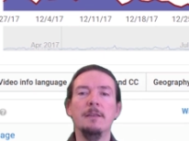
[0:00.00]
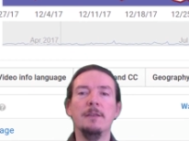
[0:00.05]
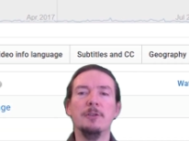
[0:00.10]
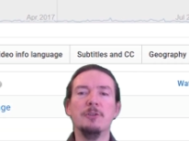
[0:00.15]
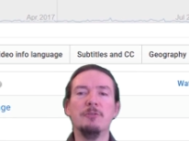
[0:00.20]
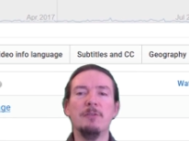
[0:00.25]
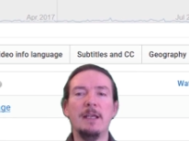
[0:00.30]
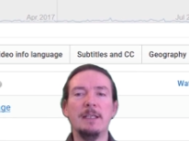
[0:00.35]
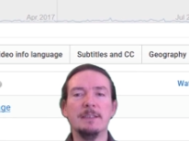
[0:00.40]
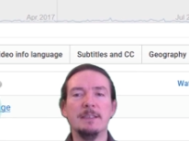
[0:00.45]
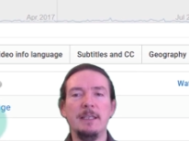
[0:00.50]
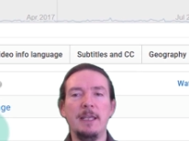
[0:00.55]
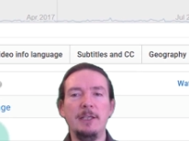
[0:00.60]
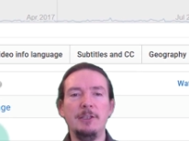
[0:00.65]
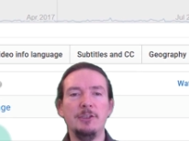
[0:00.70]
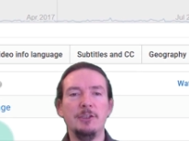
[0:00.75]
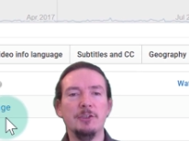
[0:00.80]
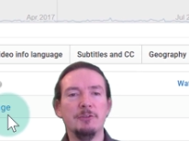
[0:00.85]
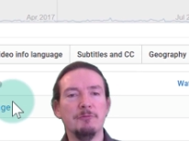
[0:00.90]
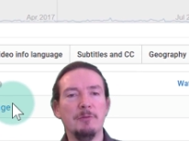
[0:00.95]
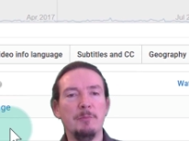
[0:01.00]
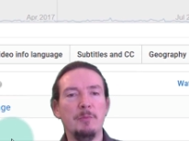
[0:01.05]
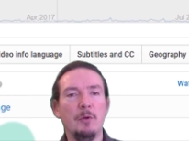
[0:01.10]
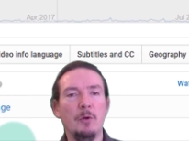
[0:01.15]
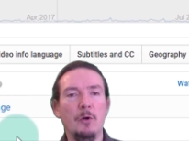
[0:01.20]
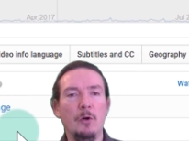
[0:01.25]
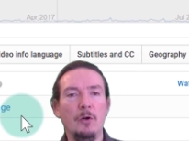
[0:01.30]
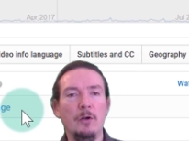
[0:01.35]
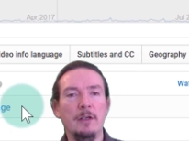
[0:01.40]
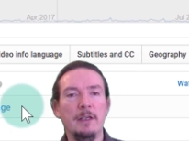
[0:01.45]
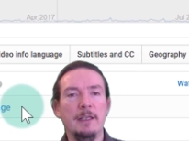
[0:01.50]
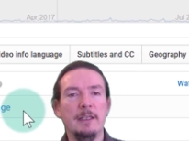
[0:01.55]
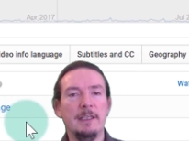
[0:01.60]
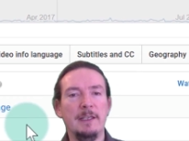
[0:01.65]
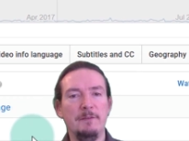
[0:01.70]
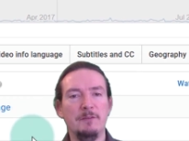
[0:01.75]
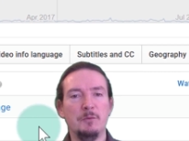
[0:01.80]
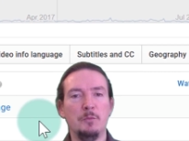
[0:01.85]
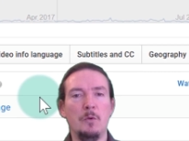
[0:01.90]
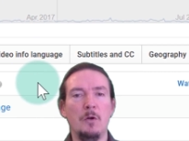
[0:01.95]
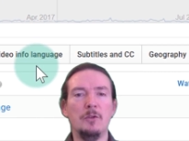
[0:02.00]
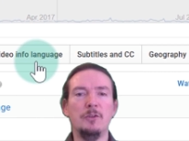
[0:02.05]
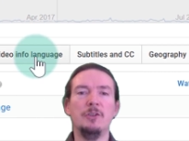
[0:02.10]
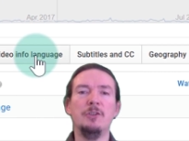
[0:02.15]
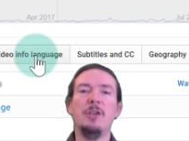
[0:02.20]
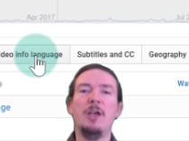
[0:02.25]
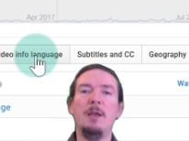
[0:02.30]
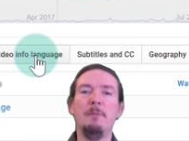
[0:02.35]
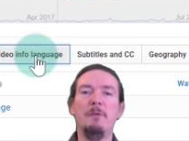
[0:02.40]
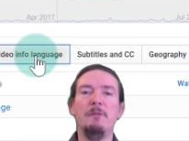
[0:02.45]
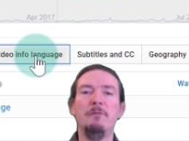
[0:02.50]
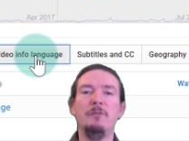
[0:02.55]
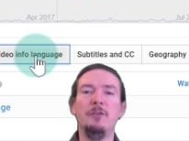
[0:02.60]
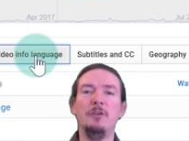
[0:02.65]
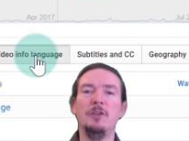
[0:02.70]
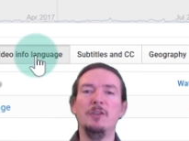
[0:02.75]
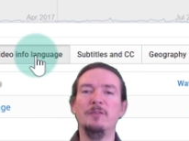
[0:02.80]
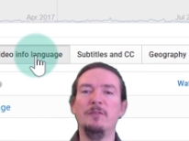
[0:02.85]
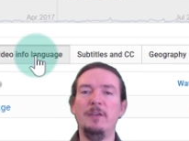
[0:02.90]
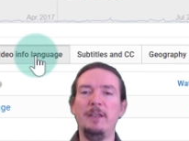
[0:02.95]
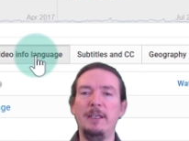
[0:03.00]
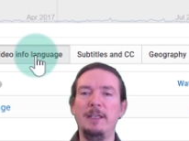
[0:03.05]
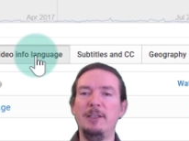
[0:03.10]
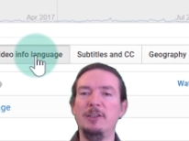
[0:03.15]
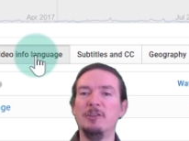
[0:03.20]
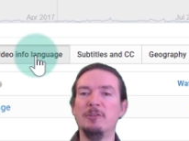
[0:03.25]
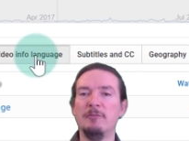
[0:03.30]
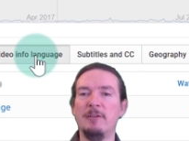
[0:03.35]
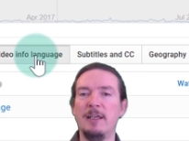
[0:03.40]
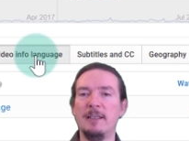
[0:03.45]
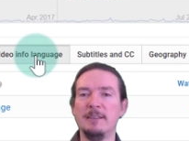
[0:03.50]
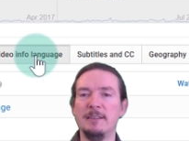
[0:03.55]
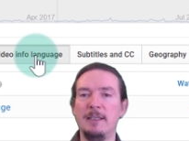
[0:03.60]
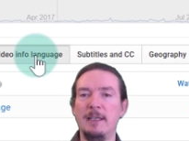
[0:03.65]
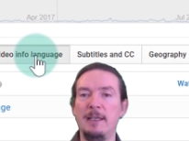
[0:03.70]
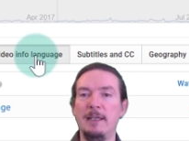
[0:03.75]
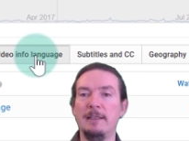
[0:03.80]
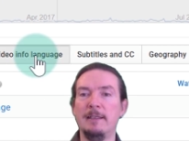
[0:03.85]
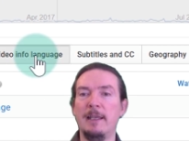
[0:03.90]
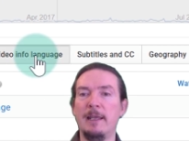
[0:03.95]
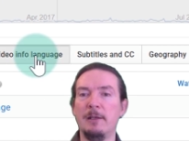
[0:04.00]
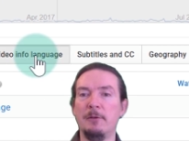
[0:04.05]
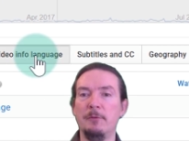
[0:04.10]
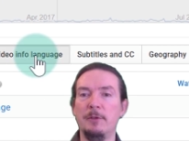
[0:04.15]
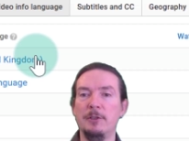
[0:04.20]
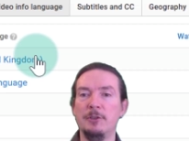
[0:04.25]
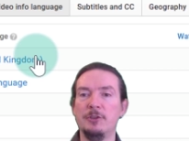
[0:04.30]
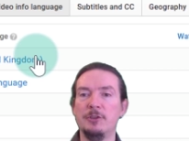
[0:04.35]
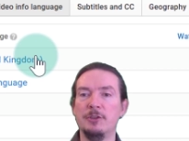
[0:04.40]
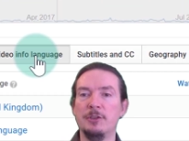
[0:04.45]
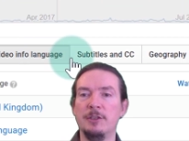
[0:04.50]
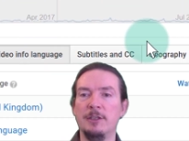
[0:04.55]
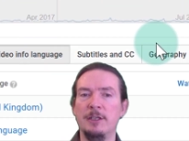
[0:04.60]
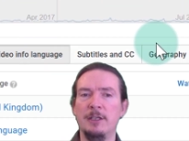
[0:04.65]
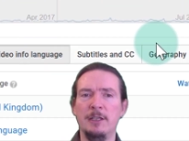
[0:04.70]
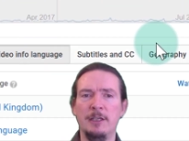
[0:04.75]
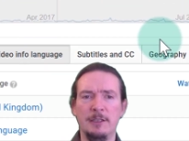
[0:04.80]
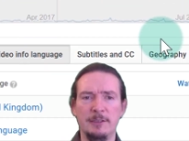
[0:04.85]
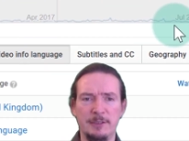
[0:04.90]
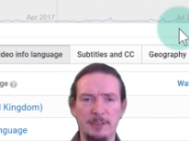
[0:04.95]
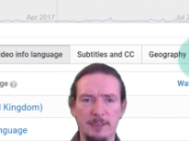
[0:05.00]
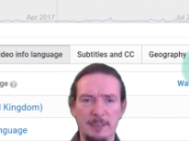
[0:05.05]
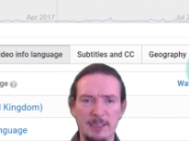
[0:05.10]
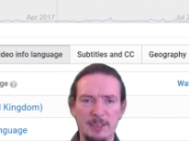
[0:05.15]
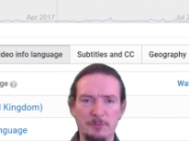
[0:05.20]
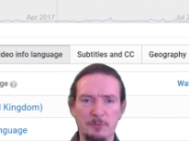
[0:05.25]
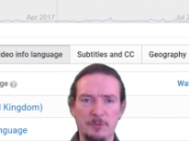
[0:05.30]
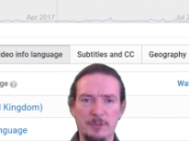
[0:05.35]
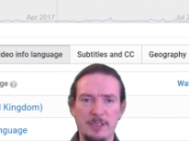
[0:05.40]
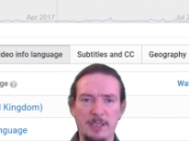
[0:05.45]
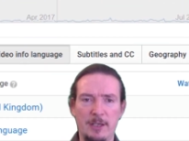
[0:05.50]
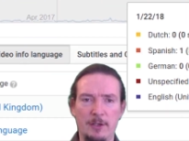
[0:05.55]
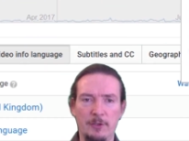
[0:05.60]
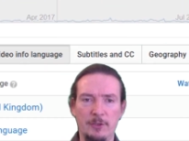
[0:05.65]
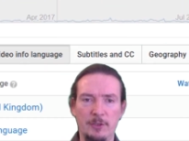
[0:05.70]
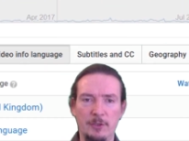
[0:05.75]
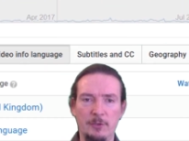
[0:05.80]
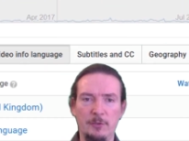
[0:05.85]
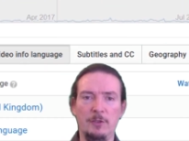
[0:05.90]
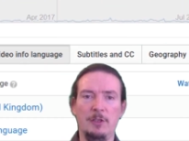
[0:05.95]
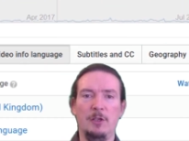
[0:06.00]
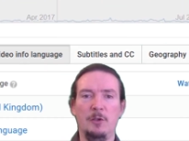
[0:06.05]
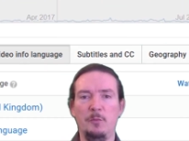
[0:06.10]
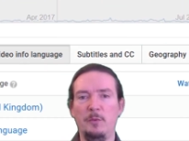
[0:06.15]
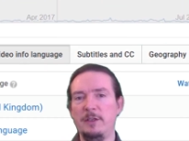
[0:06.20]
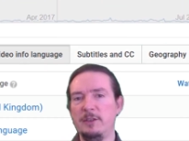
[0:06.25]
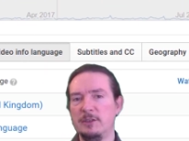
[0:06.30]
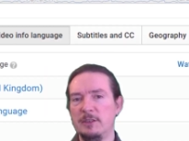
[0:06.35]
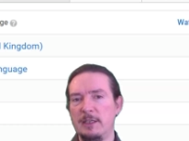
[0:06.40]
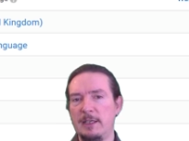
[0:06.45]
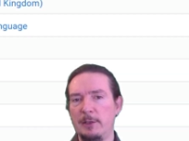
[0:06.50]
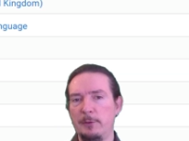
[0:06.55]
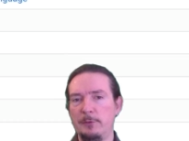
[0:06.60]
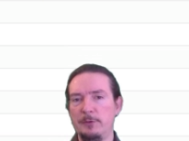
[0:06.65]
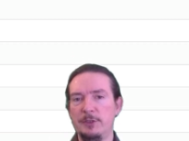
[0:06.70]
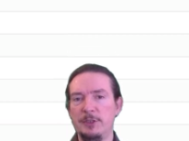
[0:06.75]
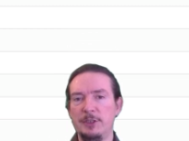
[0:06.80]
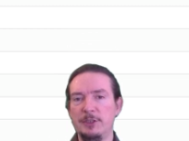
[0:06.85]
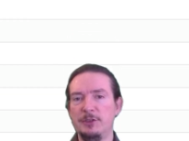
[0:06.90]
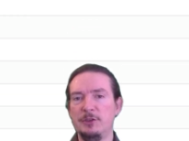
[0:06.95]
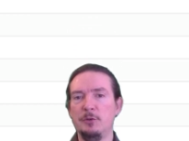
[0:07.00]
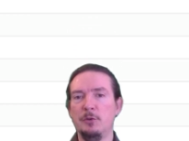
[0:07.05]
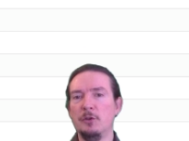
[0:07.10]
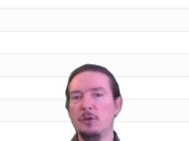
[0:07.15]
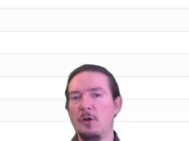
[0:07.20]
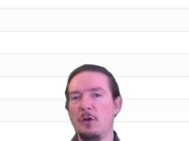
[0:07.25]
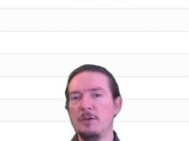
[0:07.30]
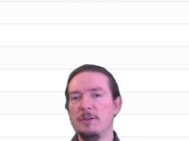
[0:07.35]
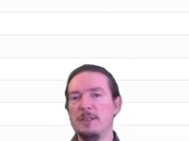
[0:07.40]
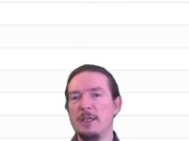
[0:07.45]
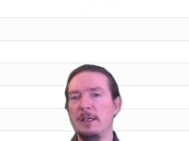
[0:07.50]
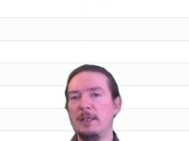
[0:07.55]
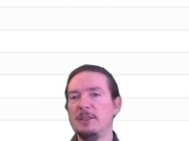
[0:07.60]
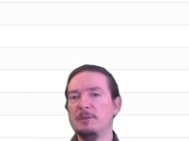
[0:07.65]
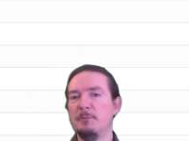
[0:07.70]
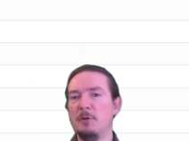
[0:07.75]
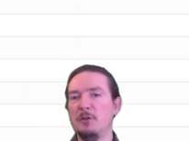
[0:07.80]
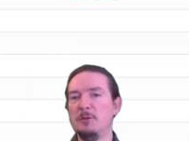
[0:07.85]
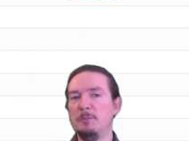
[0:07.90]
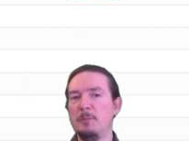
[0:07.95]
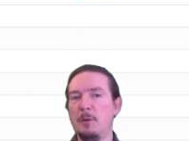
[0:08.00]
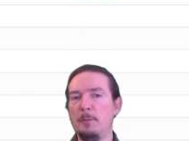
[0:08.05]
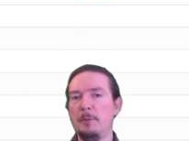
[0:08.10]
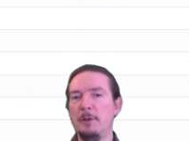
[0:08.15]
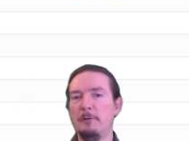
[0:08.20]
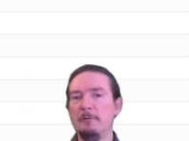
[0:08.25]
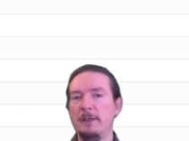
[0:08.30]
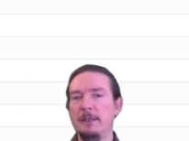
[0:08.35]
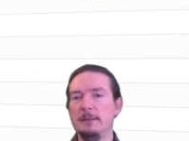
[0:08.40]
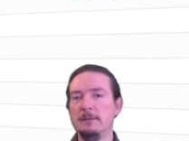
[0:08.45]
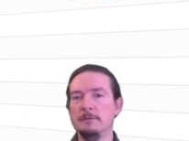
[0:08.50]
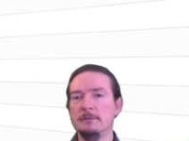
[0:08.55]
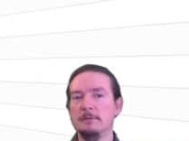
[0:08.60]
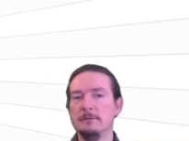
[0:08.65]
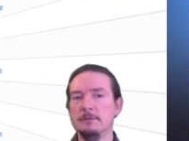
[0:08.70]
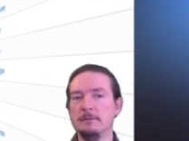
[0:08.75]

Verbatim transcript: The translations report gives watch time and views for each translated language. So this will tell you which languages your content is most popular in.